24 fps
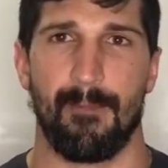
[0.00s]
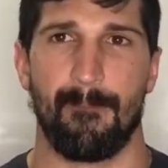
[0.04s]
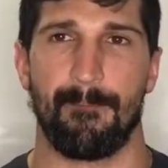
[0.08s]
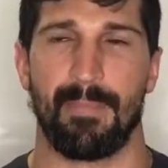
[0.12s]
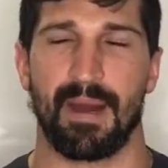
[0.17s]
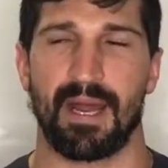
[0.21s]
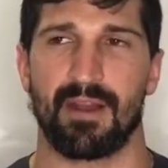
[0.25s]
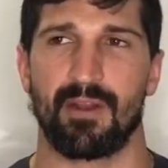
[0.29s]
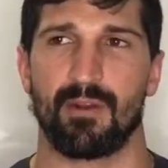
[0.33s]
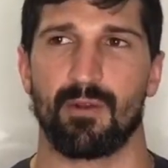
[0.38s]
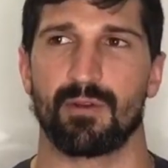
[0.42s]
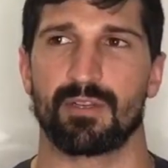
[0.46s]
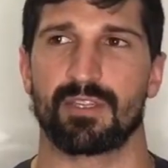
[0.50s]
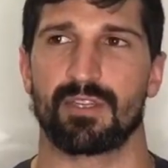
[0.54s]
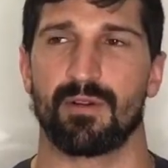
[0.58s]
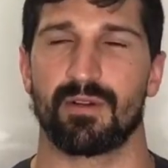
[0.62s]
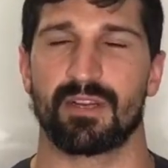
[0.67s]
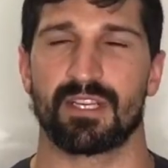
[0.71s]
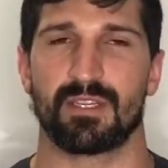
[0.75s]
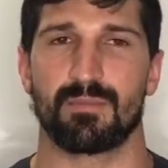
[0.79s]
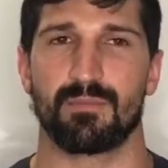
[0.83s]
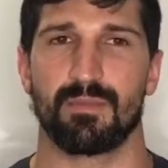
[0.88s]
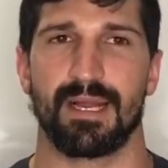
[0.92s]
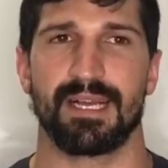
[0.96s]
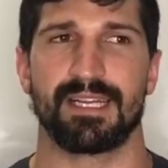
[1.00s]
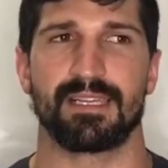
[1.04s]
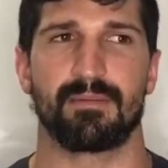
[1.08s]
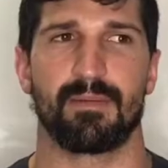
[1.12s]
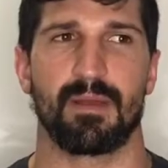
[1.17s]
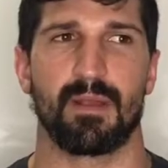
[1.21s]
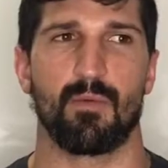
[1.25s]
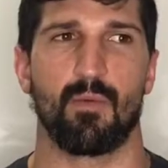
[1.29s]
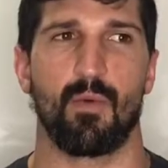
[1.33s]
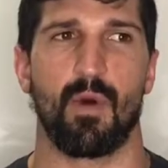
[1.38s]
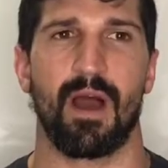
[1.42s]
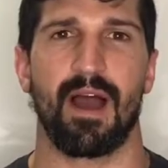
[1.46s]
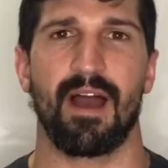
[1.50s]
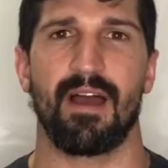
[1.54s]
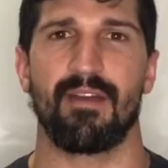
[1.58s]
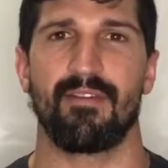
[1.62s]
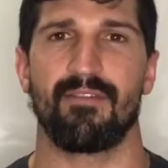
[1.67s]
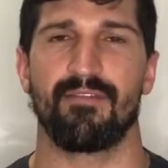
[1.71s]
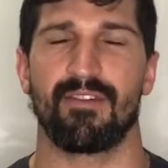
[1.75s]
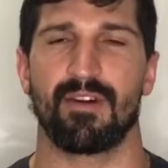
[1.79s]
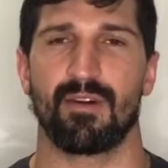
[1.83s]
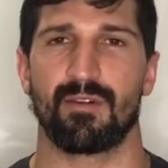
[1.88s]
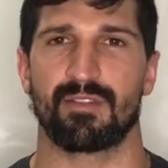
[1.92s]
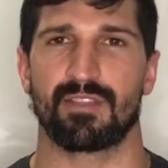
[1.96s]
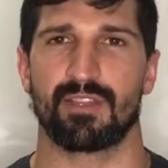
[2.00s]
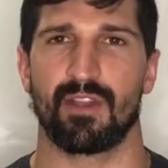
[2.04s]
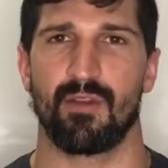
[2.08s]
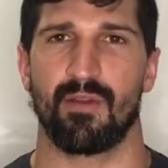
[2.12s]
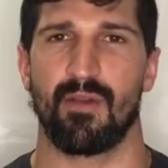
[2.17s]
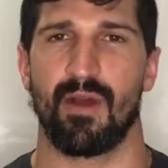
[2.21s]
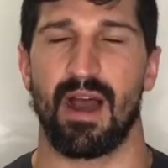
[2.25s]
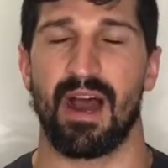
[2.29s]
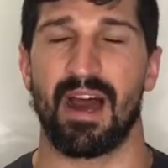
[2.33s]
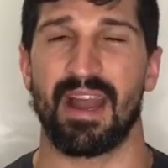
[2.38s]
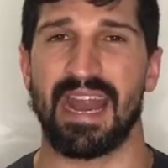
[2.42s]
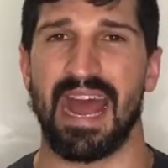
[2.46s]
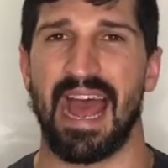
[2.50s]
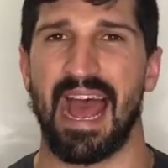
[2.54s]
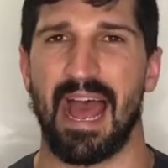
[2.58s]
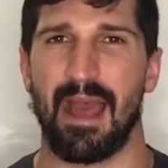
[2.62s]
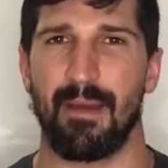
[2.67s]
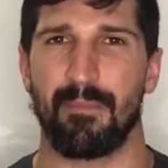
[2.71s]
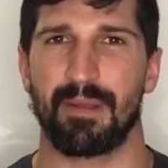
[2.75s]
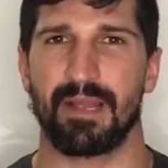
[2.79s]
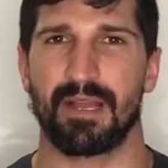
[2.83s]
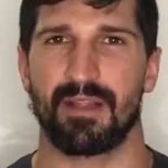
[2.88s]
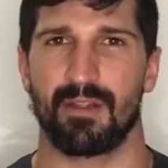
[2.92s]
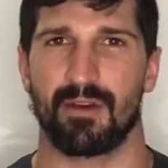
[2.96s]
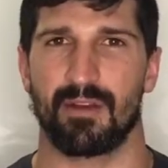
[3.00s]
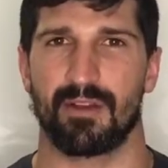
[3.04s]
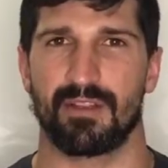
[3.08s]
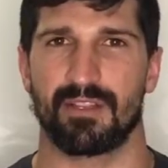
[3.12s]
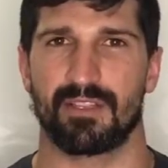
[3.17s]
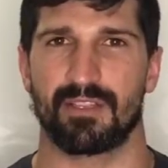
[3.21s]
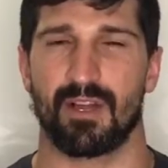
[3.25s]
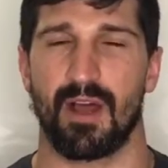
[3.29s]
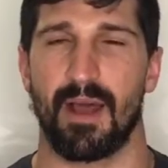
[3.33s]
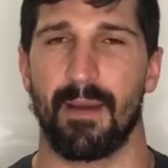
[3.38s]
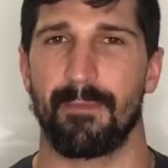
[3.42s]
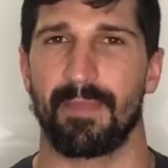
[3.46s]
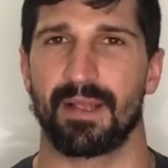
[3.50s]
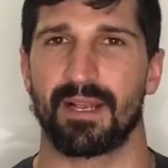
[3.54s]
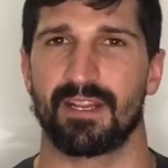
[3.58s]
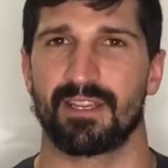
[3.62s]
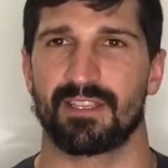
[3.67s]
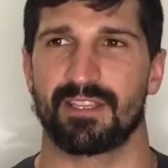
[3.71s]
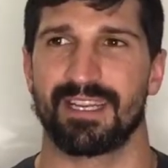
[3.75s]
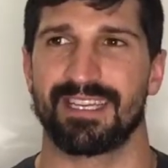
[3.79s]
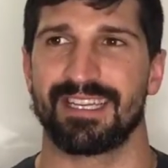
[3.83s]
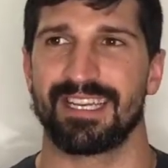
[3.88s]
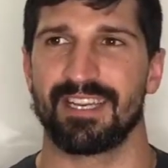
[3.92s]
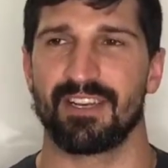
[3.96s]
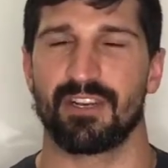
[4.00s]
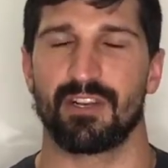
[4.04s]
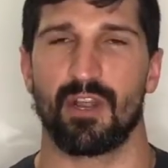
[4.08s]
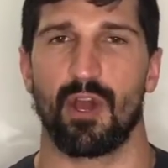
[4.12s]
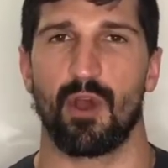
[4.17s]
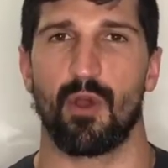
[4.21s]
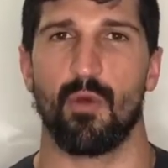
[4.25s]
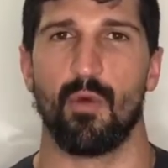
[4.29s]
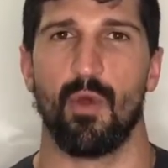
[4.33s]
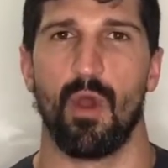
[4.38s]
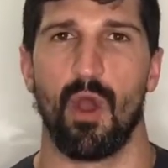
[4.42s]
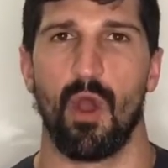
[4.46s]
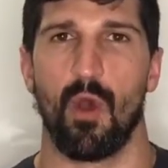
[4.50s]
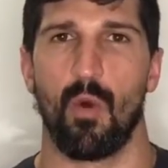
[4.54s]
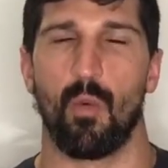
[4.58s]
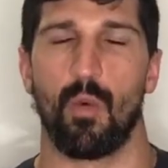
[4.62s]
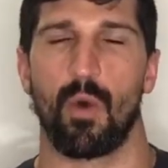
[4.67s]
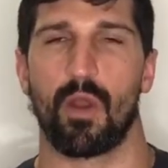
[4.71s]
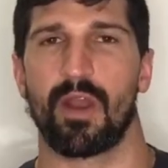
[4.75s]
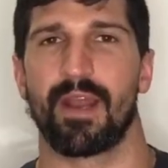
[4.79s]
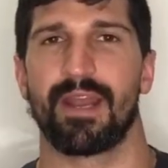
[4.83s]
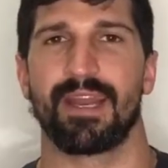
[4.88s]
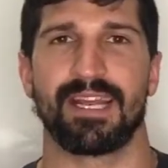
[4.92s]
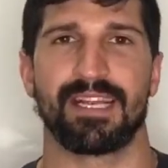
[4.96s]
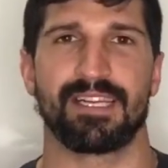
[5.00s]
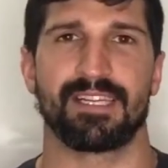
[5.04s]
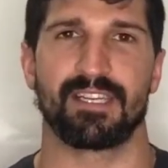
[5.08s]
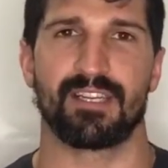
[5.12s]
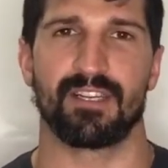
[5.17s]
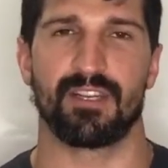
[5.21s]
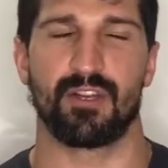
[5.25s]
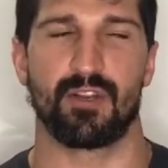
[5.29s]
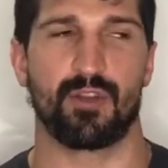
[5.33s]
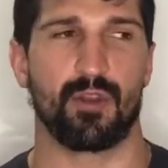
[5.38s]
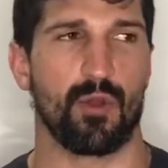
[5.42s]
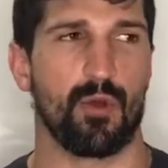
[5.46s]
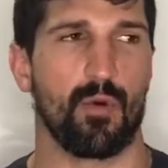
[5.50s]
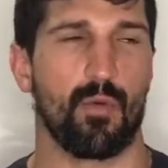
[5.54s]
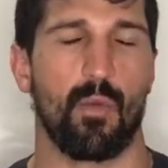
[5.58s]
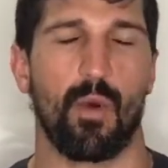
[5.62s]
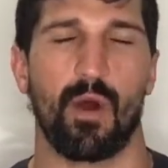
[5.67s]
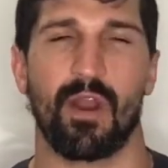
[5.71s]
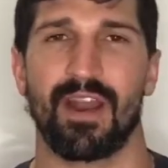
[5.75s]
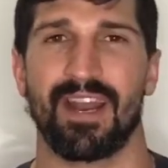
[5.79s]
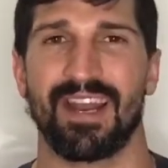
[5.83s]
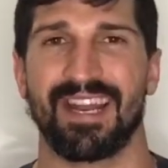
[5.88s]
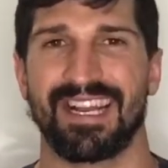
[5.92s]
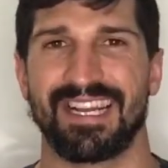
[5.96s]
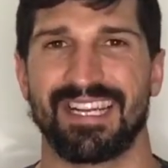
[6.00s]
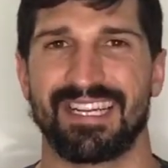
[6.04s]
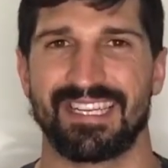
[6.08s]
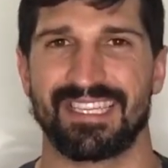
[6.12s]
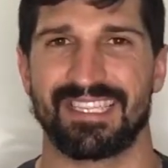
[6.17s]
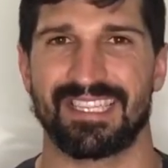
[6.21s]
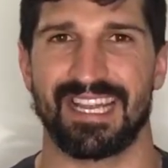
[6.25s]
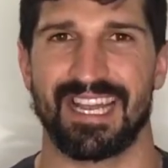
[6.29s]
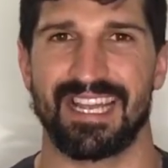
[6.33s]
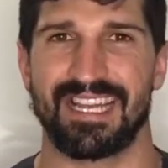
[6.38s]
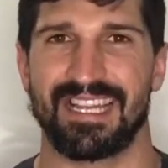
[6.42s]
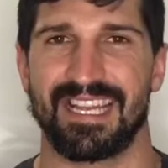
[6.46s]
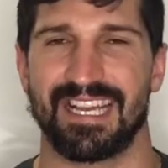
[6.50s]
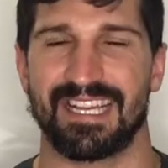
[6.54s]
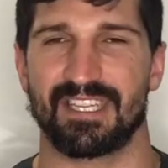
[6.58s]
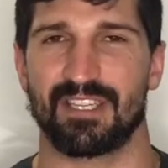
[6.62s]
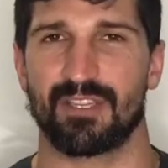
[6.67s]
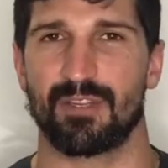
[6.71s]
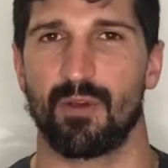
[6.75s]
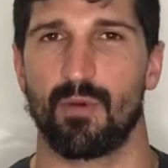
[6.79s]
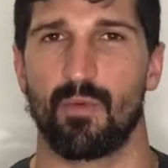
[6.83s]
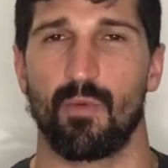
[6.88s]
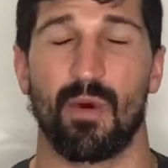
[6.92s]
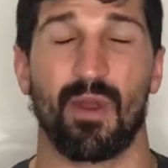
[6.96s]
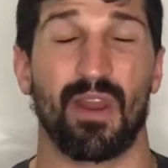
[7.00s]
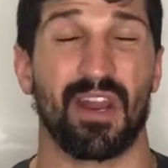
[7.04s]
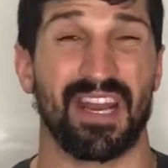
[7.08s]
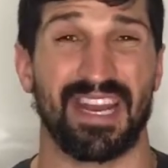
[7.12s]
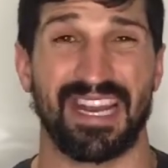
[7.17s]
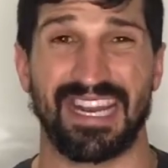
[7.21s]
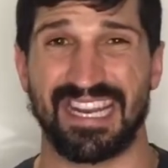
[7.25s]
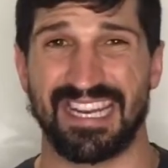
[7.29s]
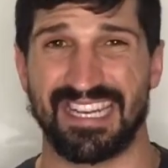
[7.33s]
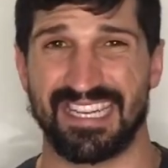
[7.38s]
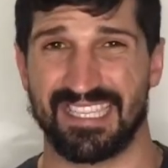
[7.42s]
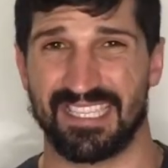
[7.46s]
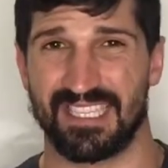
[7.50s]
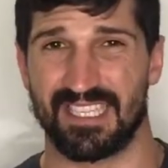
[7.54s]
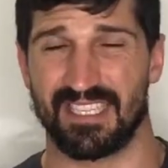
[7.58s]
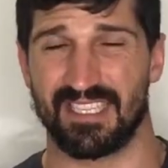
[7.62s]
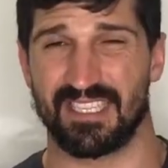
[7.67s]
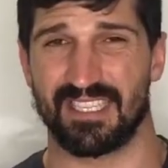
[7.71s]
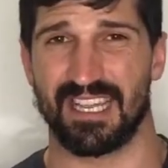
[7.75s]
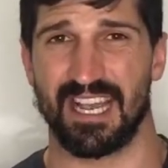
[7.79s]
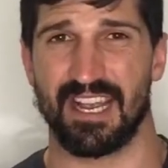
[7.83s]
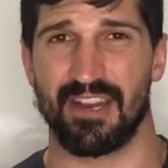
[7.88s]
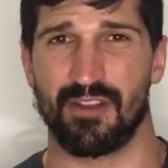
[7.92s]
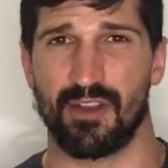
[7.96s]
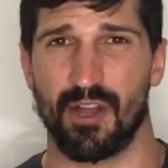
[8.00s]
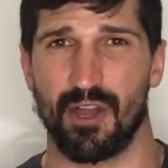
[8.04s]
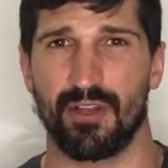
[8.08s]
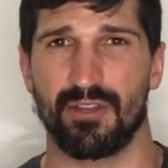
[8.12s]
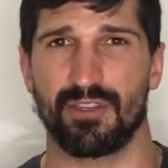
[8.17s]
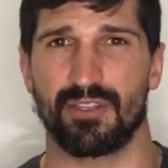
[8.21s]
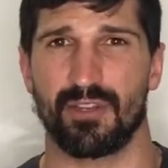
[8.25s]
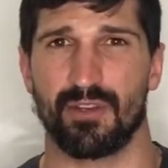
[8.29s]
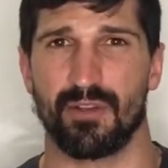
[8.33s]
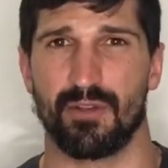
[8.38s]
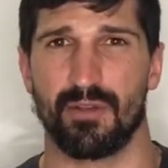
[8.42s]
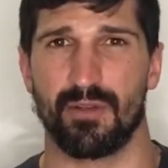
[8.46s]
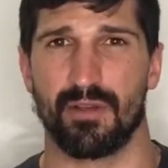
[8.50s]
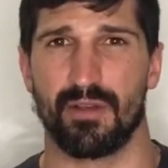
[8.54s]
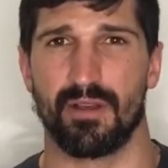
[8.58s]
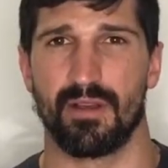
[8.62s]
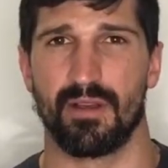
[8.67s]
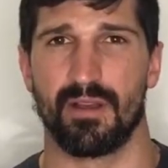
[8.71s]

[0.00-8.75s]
But it also explained to me why I felt so unhappy a lot of the time because I didn't know what I needed to do and what I needed to say yes to and what I needed to say no to.